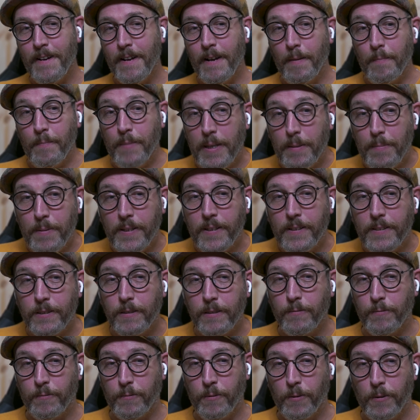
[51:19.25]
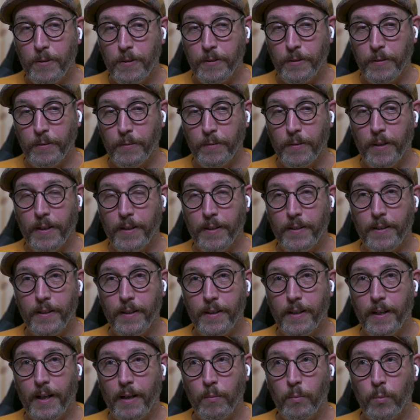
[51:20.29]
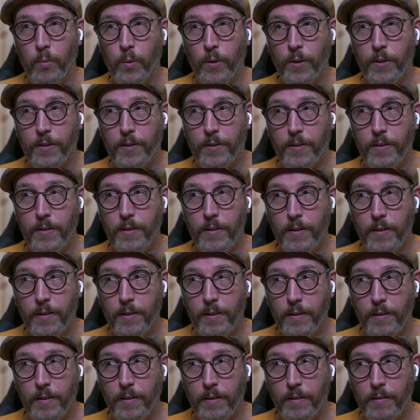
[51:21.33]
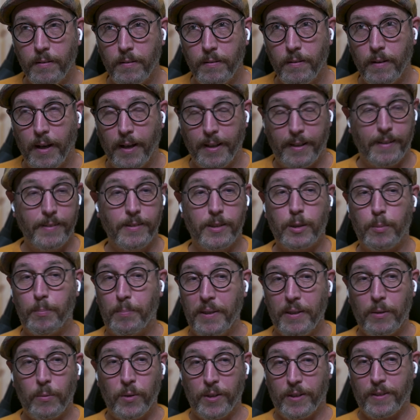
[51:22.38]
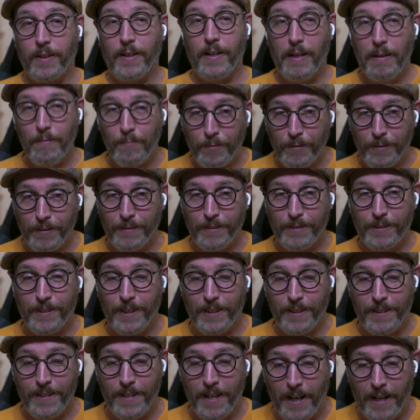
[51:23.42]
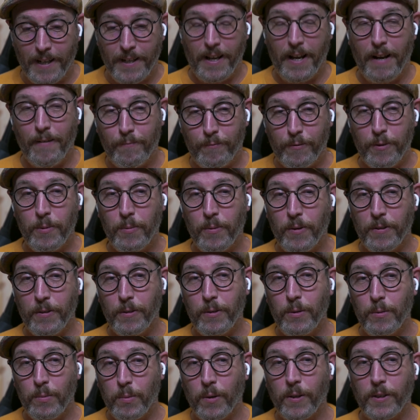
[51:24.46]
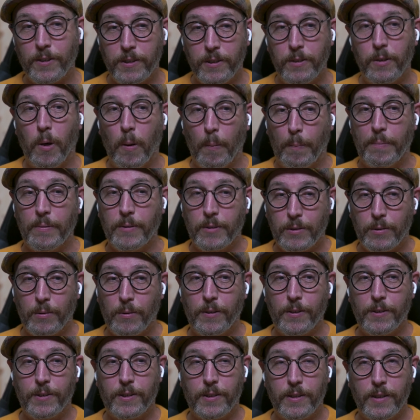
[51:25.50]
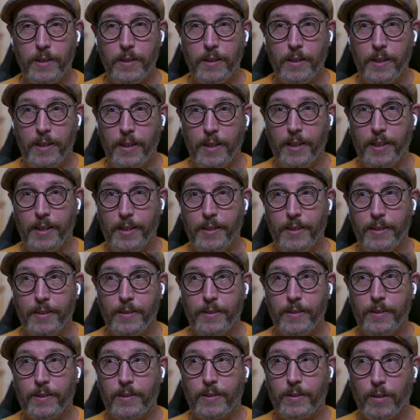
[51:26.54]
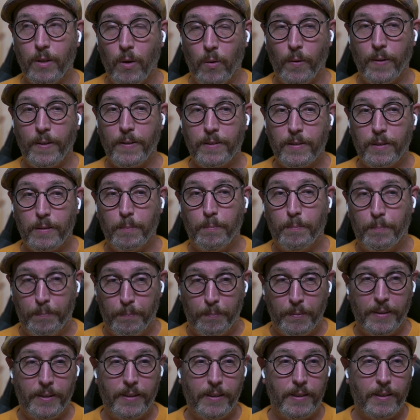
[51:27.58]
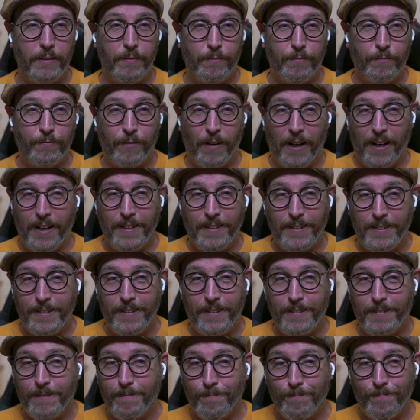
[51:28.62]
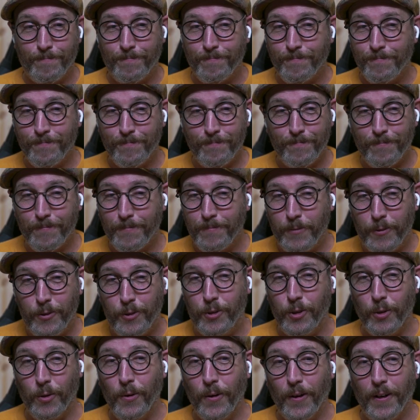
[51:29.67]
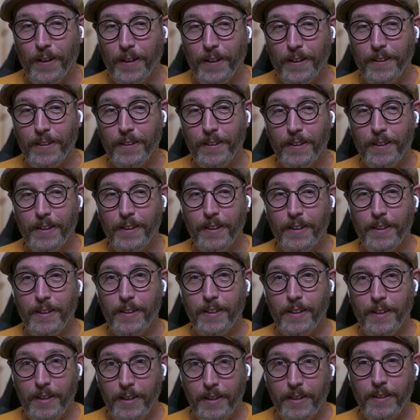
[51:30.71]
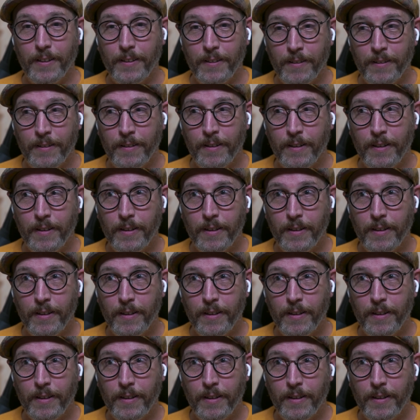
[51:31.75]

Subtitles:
maybe it isn't for you. And I can speak with confidence that not everyone who works in open source is going to be finding joy in